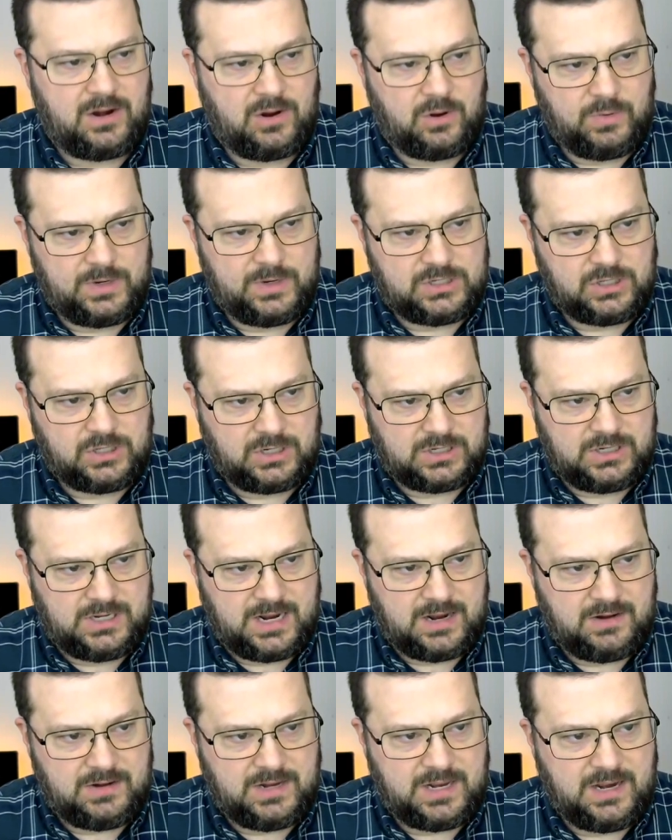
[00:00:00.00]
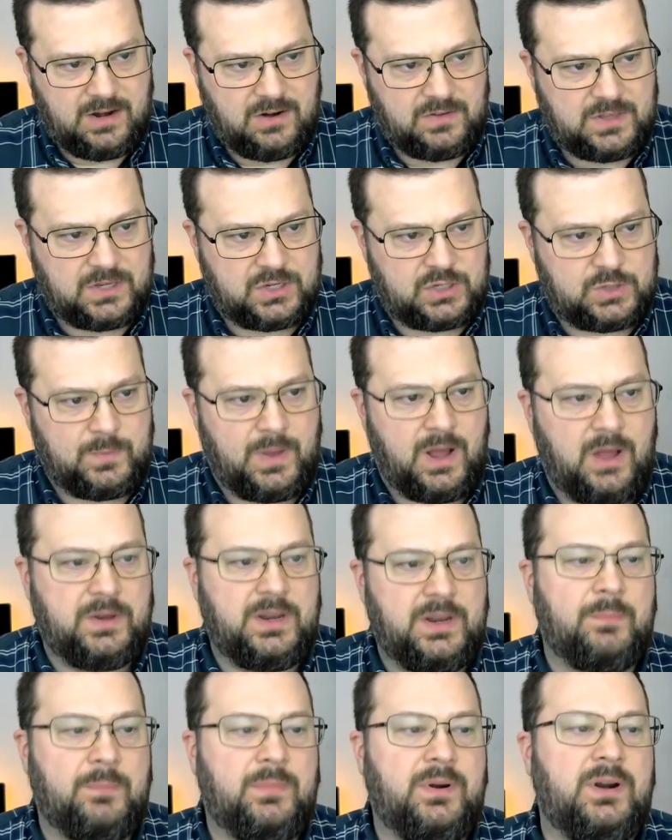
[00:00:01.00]
Always look down here at the small
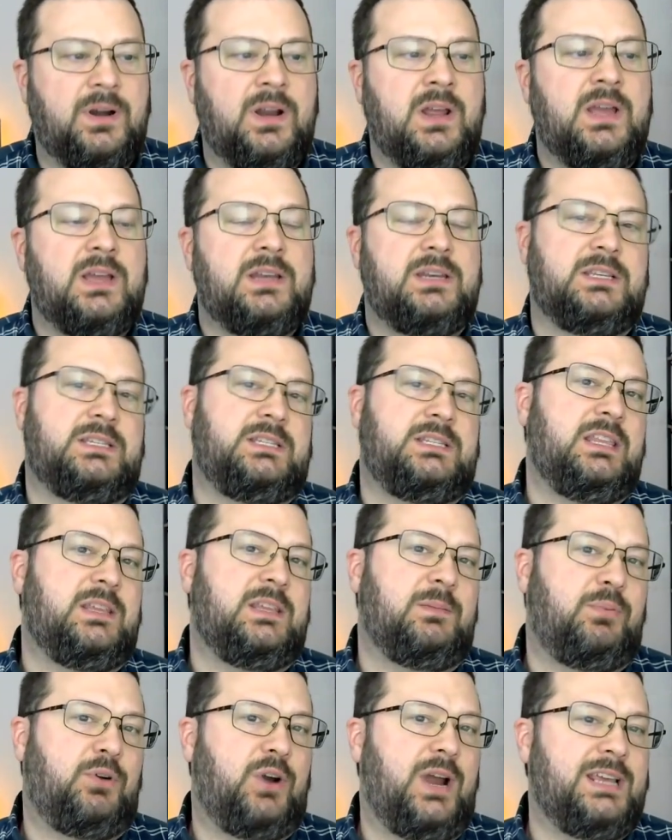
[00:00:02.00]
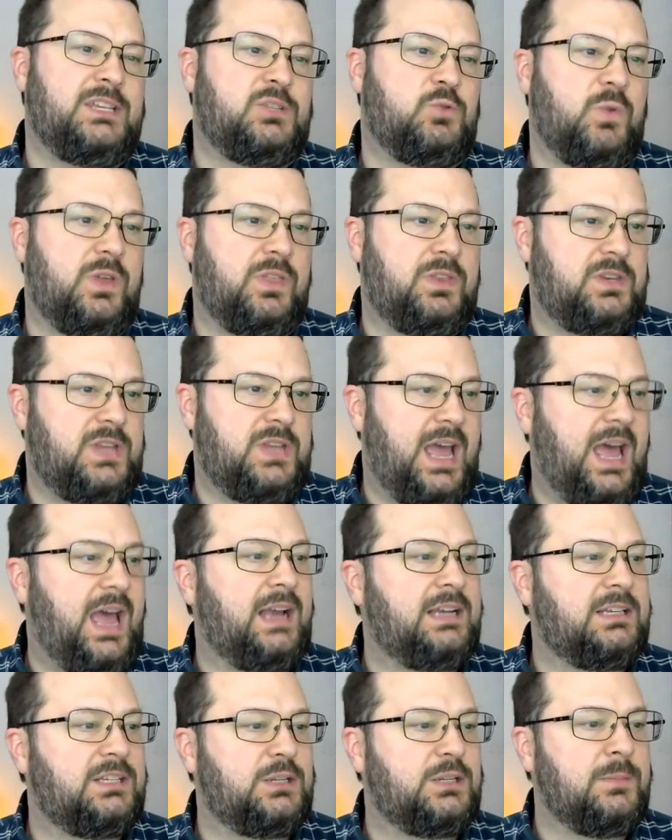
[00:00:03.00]
number to see the price with
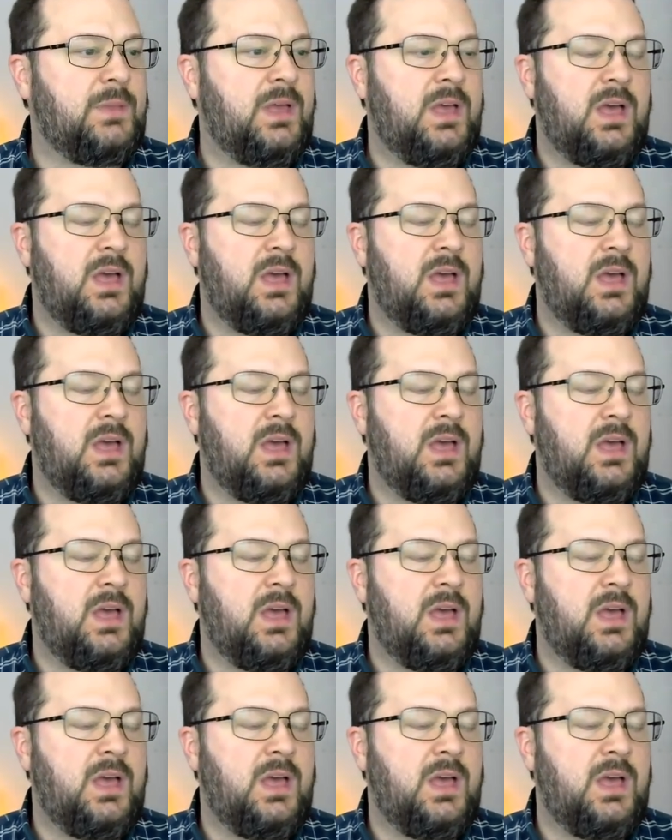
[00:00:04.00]
tax.